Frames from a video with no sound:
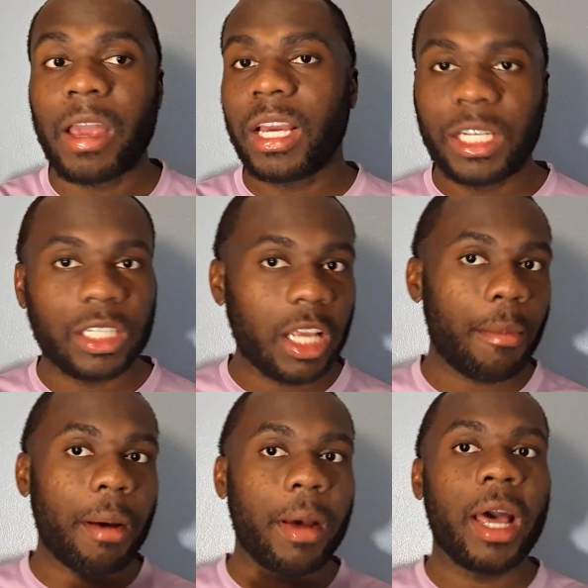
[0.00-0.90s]
Each time
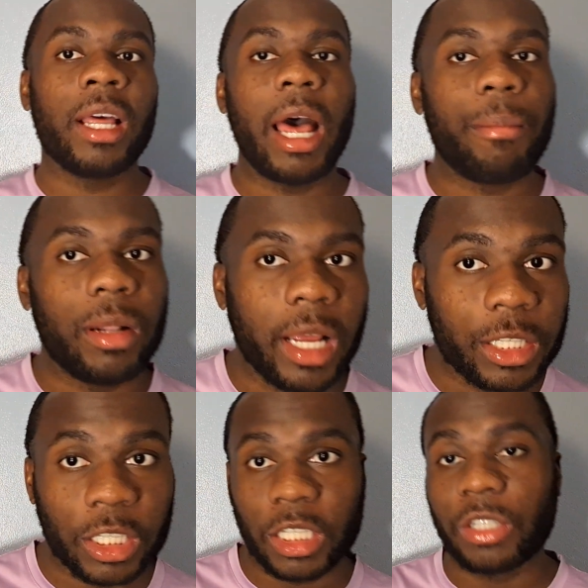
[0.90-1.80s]
I'm at
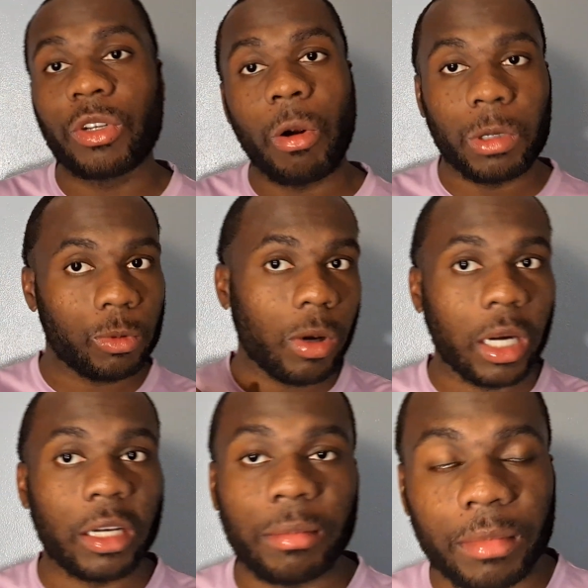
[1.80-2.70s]
Appalachia, there's always one
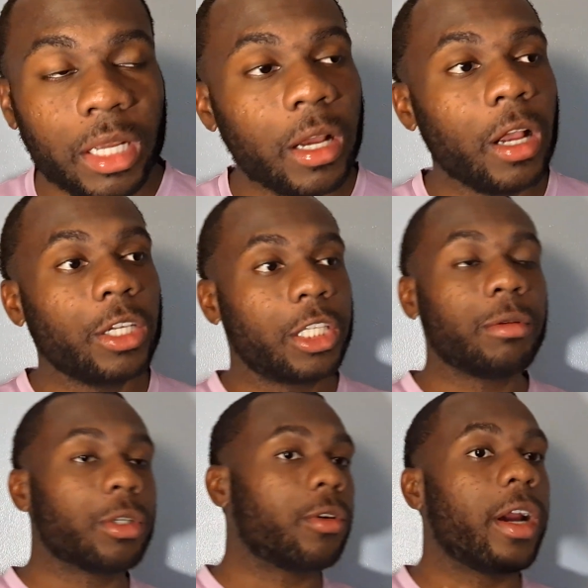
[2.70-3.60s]
of them. She
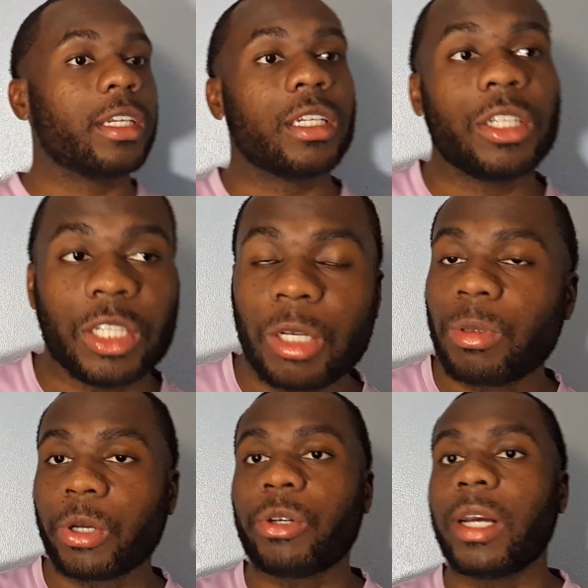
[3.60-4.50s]
was crazy. She was
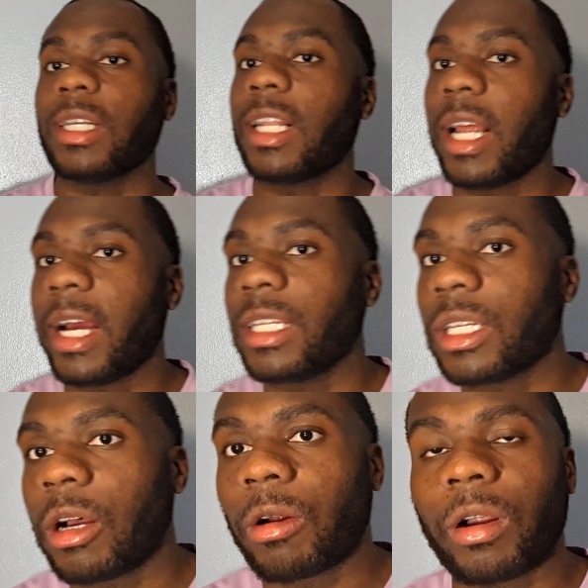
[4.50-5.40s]
a crazy
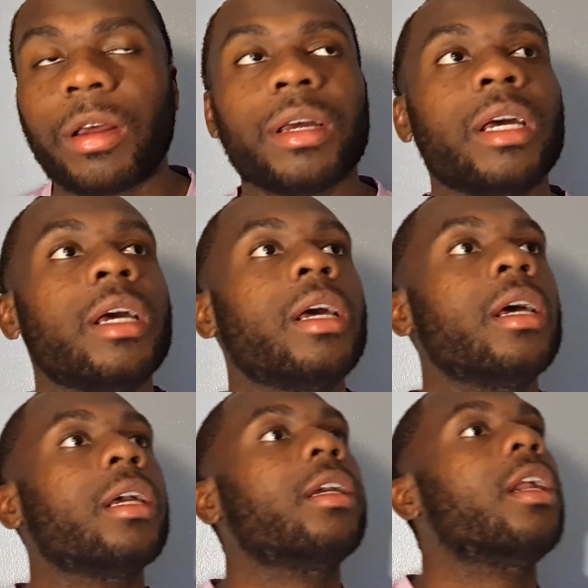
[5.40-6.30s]
clientele, all right.
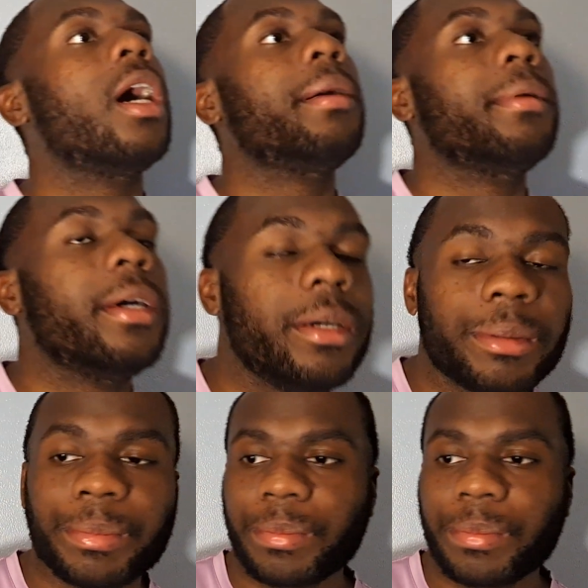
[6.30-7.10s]
You know what I mean?